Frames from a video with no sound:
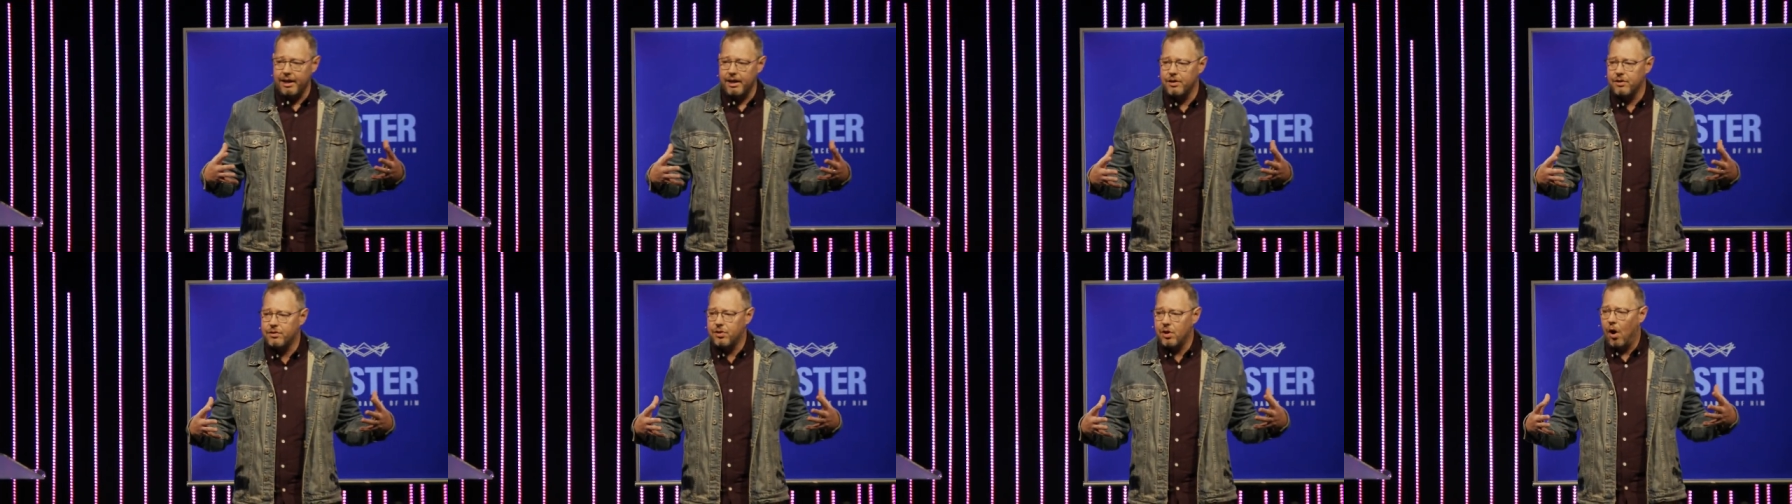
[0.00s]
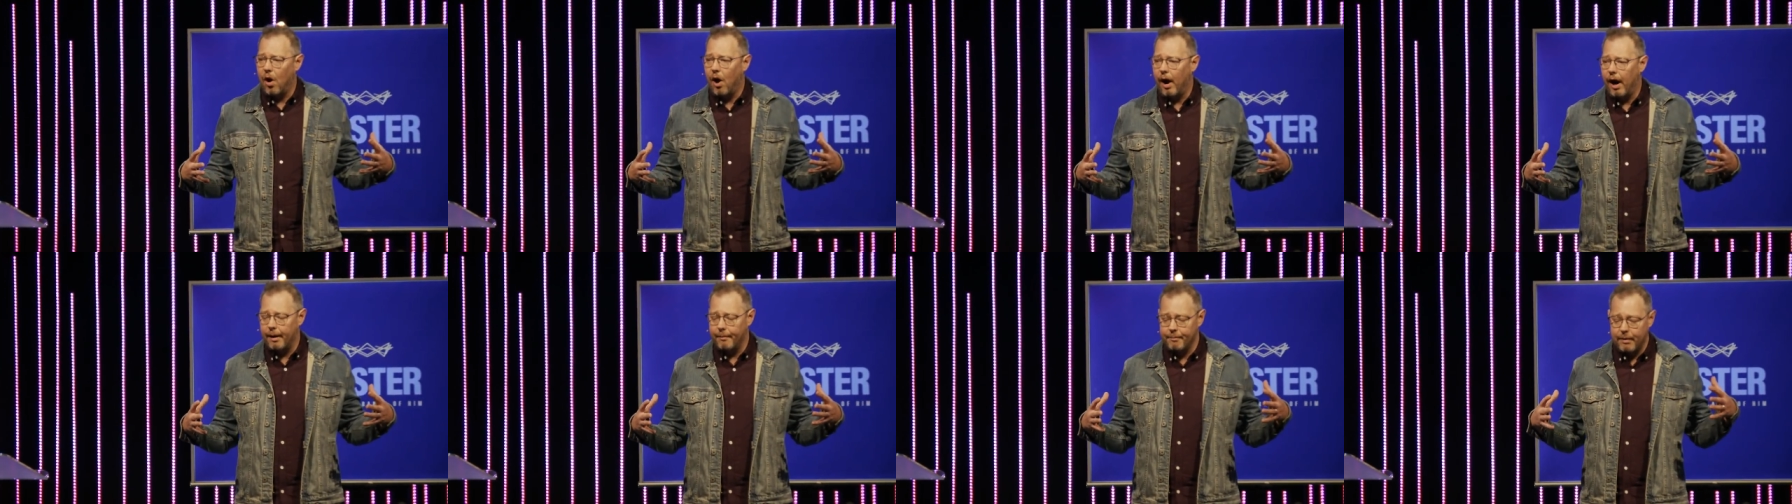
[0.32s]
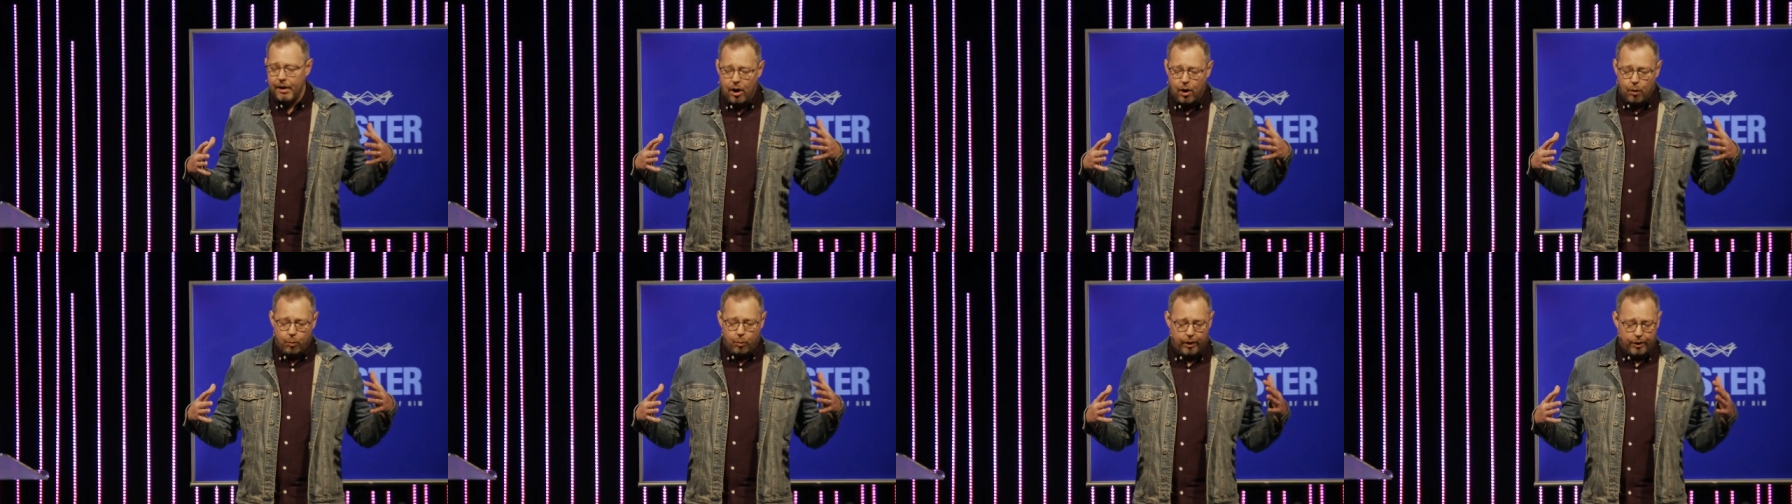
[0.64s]
in time
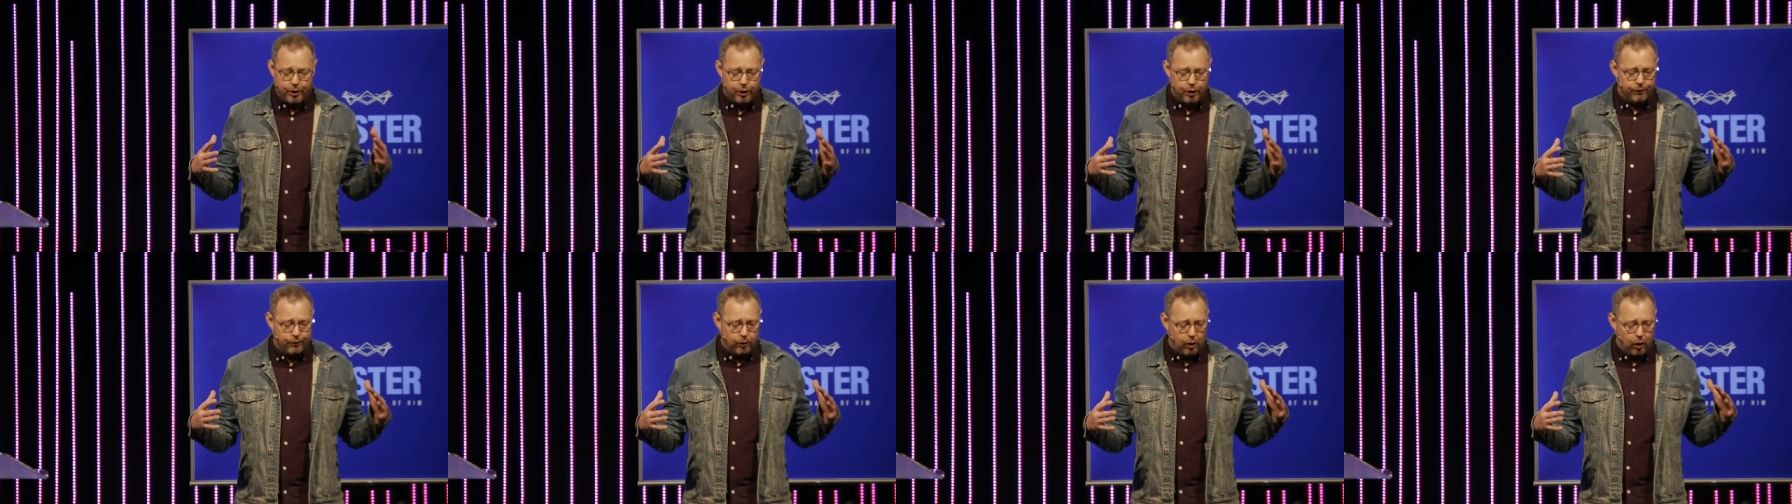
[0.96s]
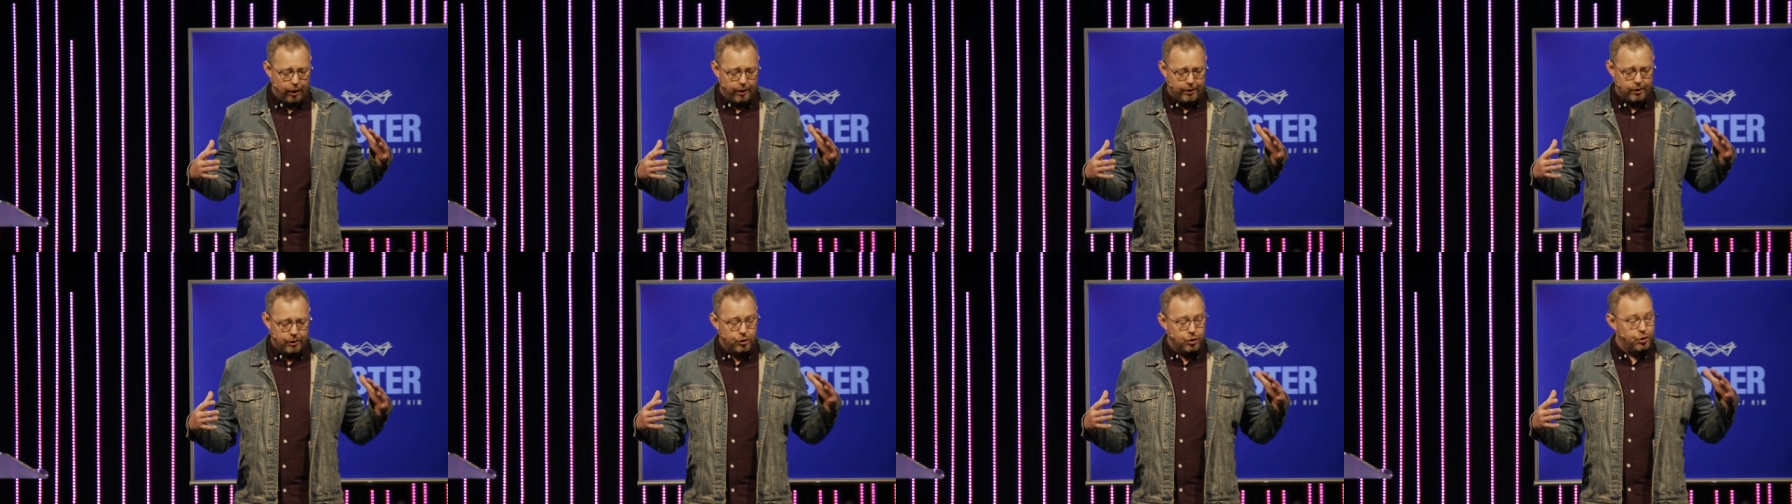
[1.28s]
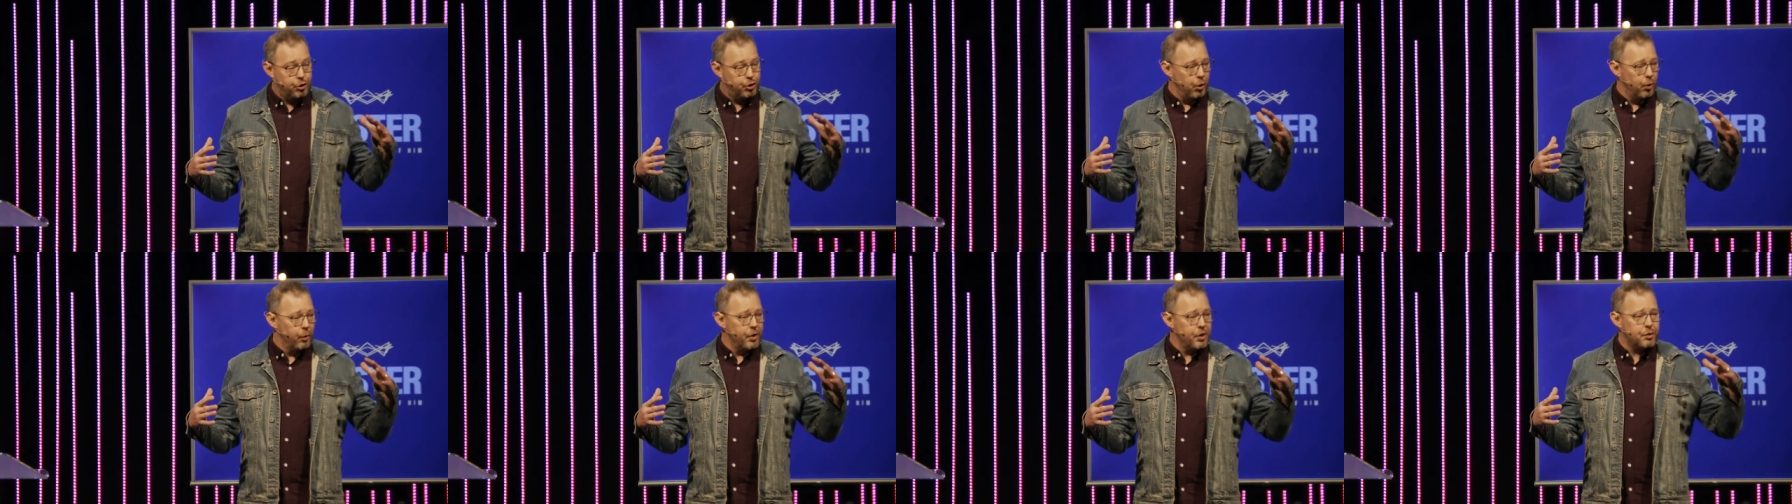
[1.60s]
when you've
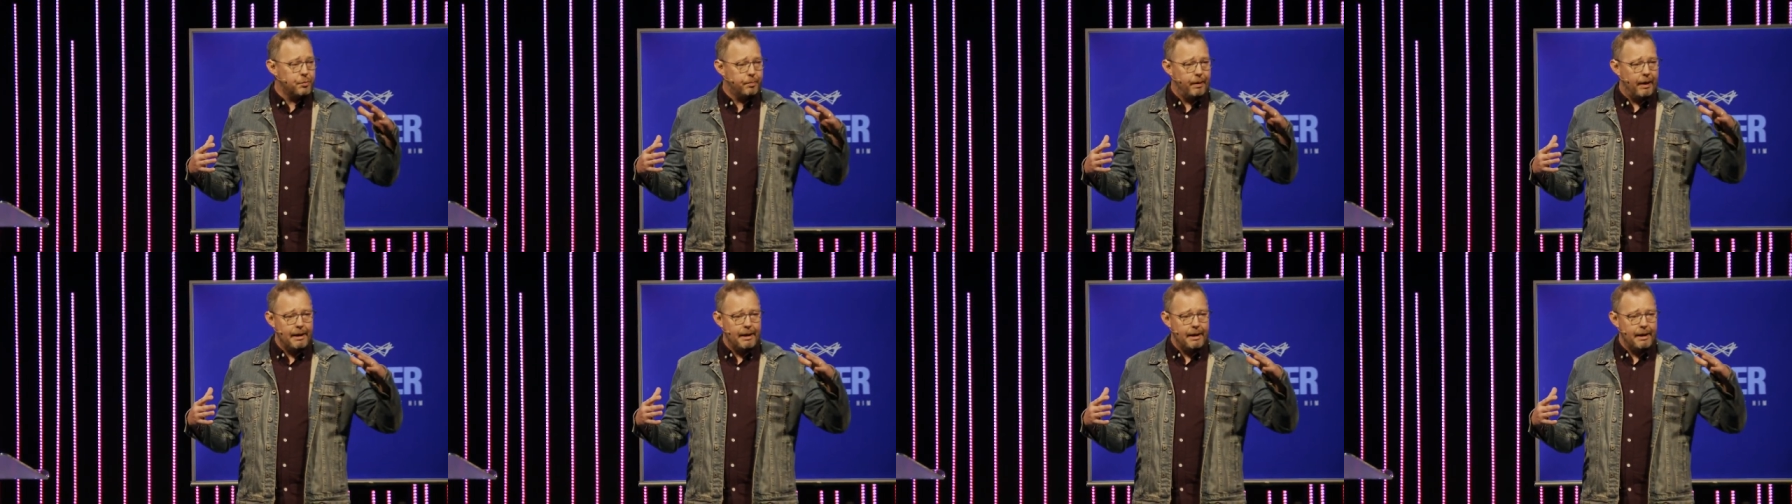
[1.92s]
got Jewish